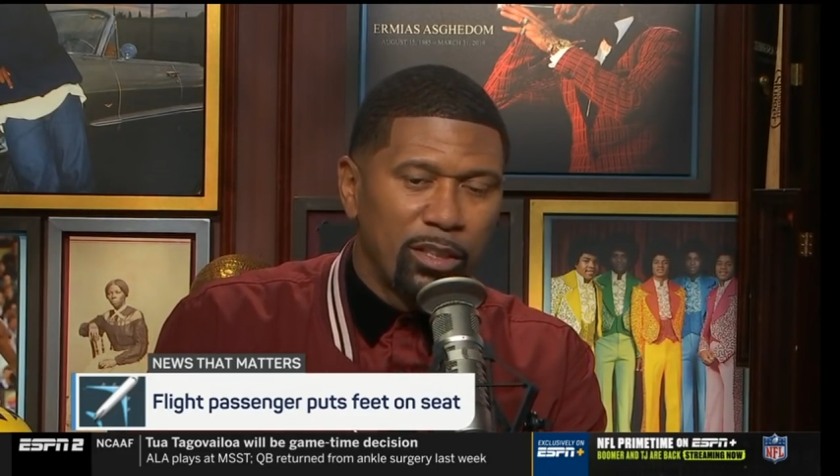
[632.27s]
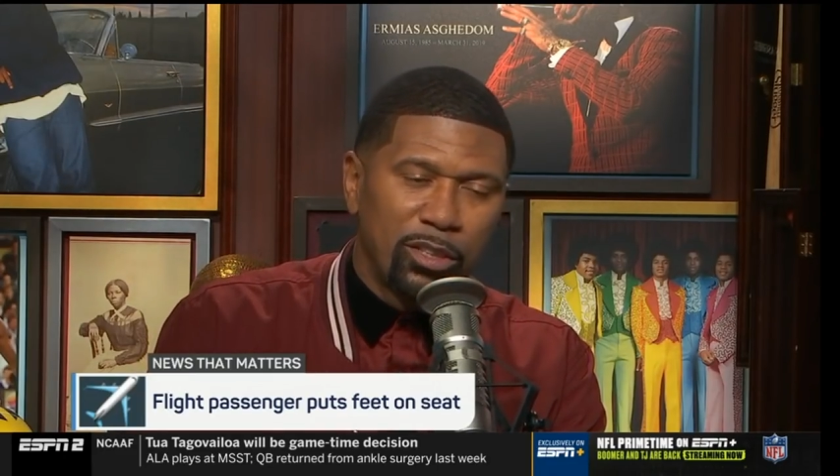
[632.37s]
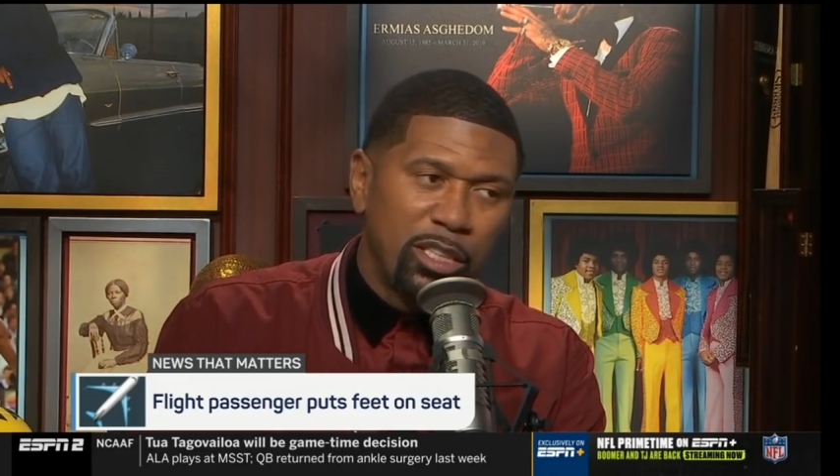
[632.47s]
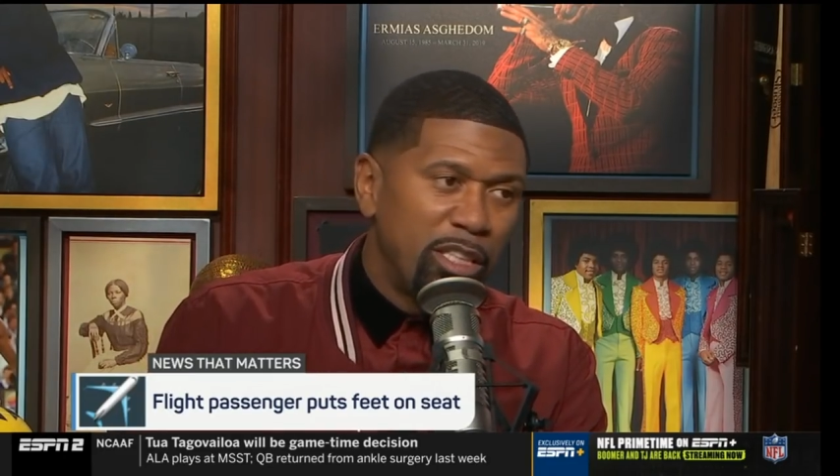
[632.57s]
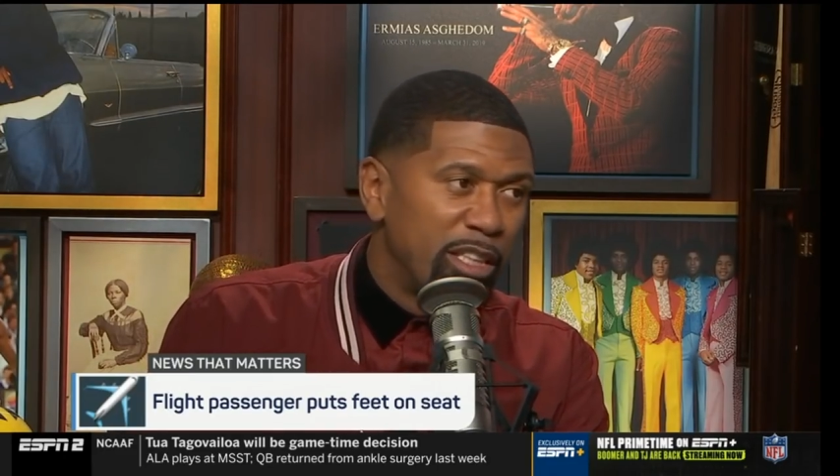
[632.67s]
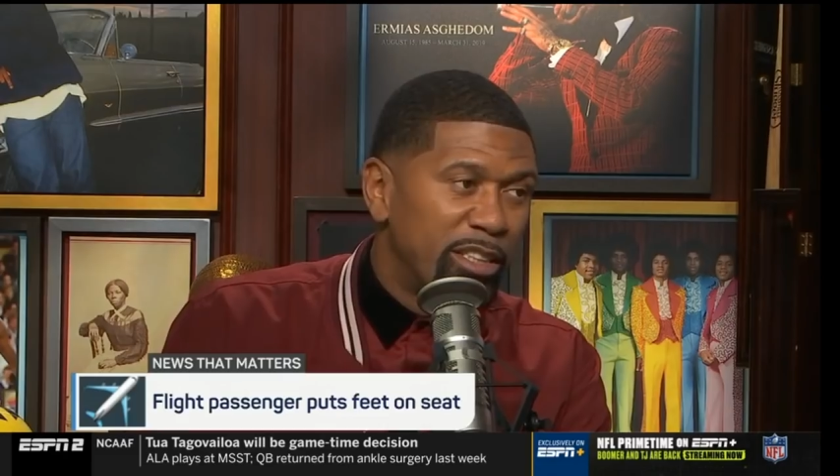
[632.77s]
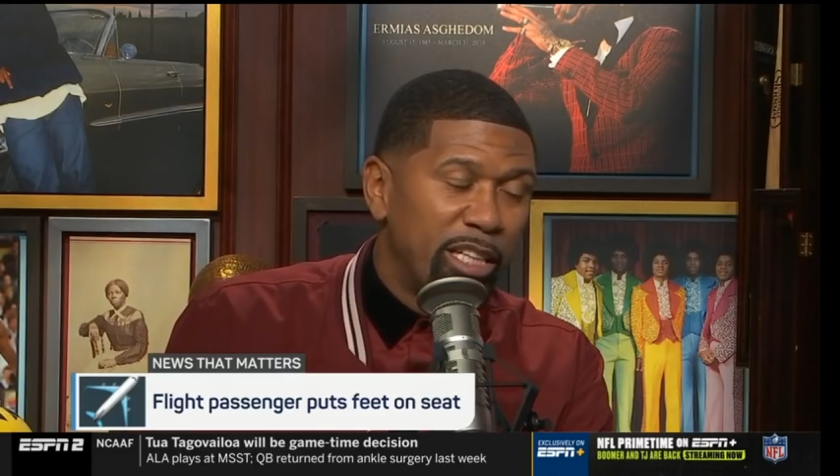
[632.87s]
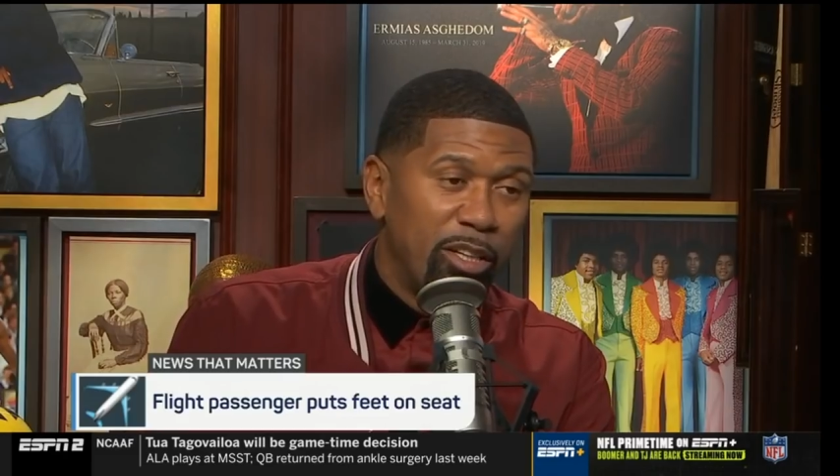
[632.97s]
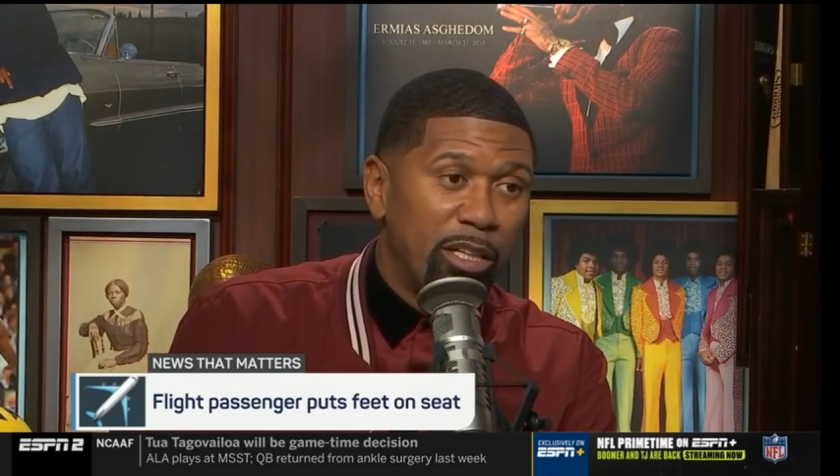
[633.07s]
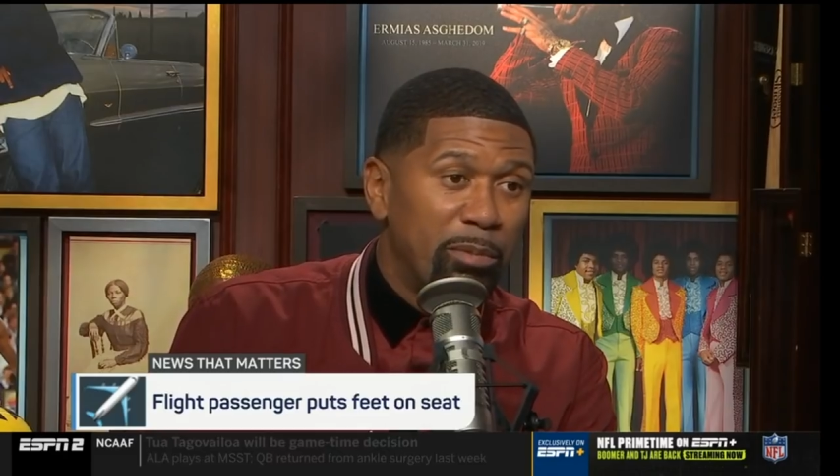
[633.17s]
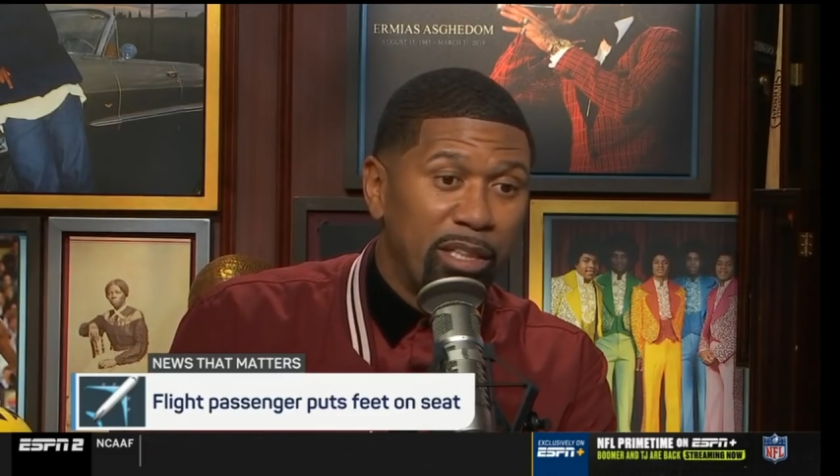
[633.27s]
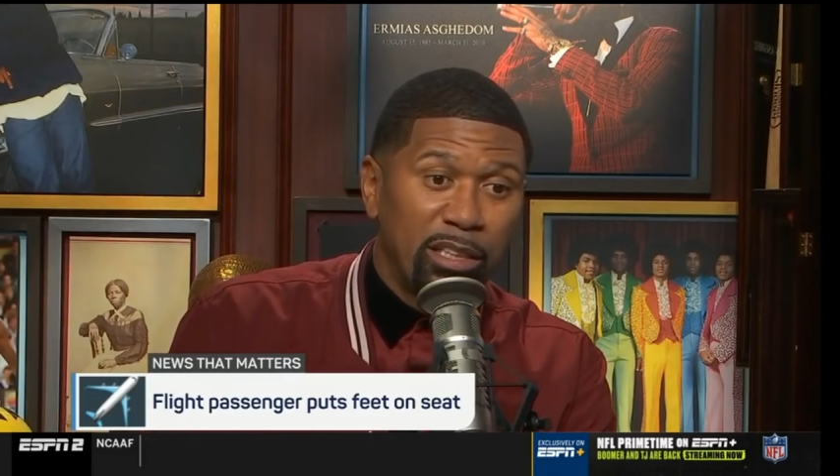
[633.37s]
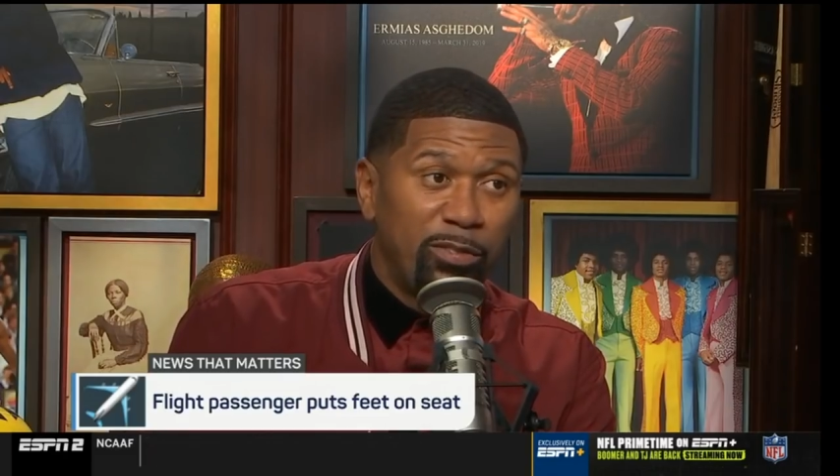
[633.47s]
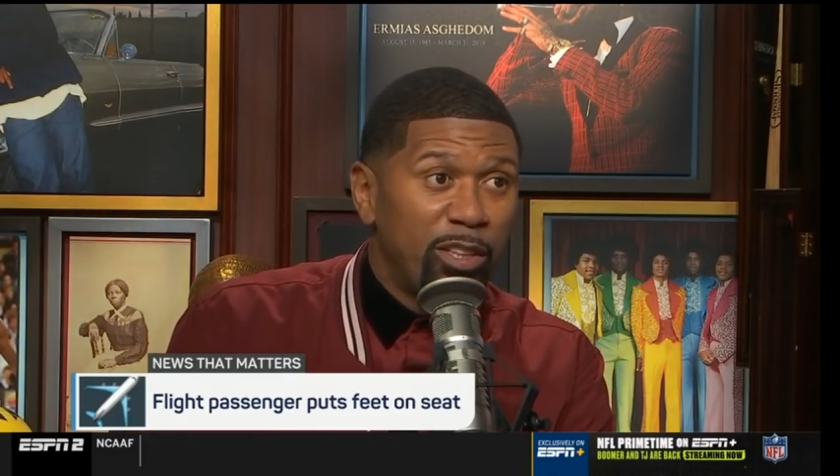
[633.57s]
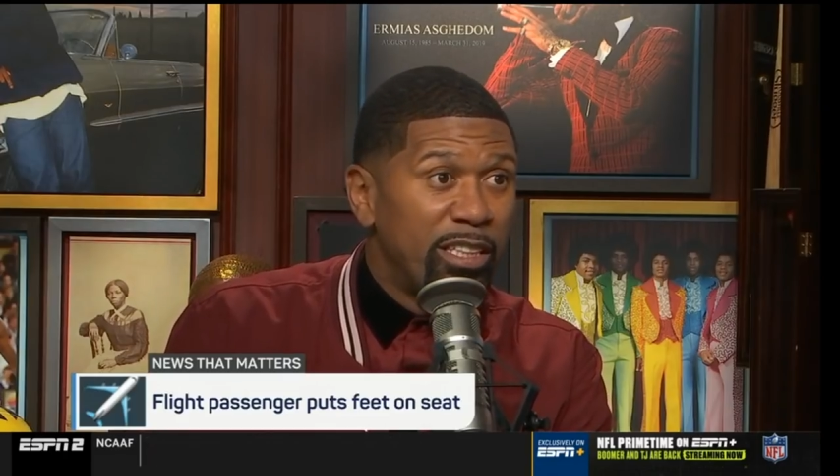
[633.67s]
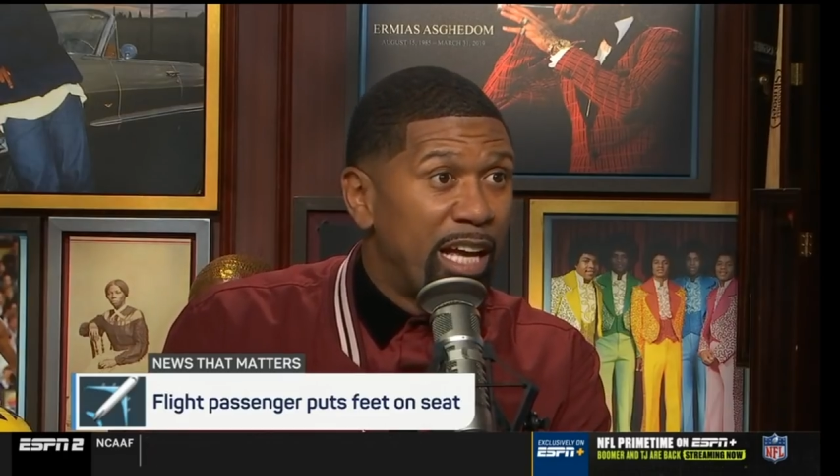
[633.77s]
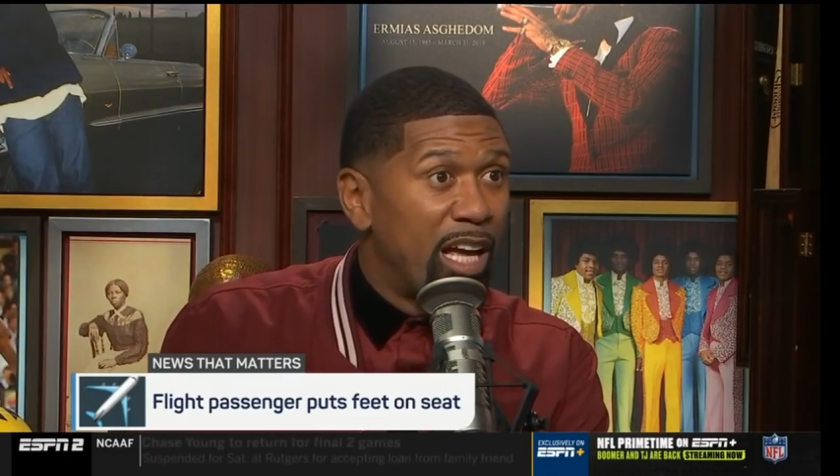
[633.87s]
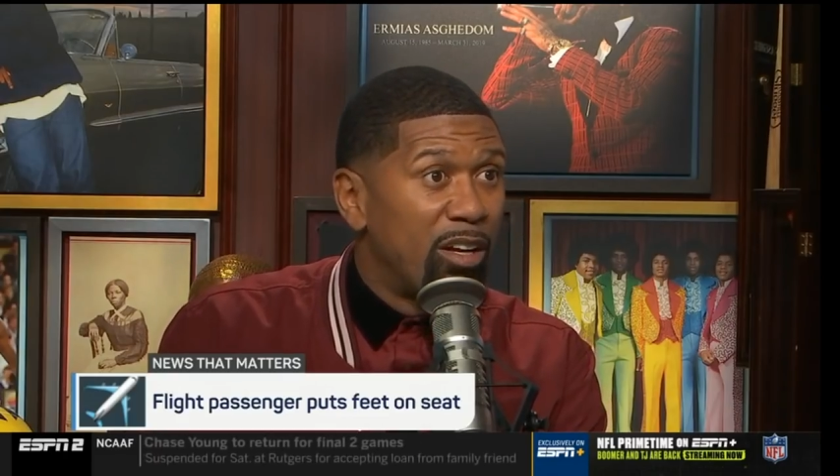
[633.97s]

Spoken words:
She needs to tell him to get his feet down.